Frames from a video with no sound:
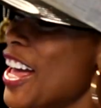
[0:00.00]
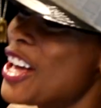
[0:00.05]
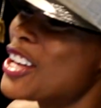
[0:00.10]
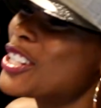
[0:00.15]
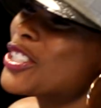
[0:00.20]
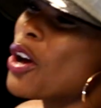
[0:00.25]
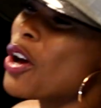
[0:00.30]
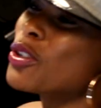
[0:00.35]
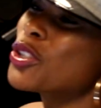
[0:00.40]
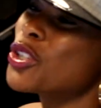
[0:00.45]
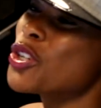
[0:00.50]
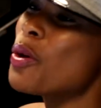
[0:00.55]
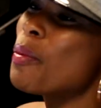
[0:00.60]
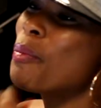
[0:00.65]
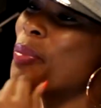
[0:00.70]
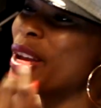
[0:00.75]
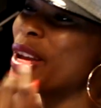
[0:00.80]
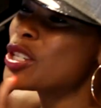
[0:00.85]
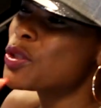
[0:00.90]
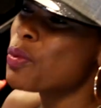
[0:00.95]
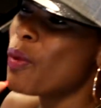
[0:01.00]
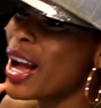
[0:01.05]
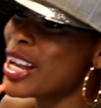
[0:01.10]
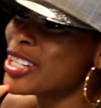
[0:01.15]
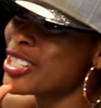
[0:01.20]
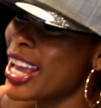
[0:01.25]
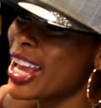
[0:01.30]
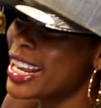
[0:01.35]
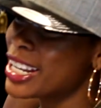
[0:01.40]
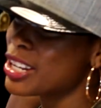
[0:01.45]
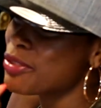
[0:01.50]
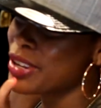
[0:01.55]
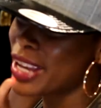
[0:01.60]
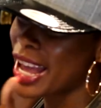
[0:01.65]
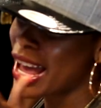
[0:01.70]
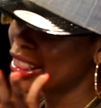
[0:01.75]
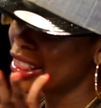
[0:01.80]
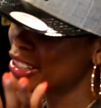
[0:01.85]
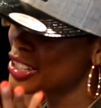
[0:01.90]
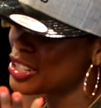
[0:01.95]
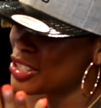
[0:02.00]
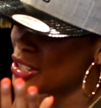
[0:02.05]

So, do you binge watch any reality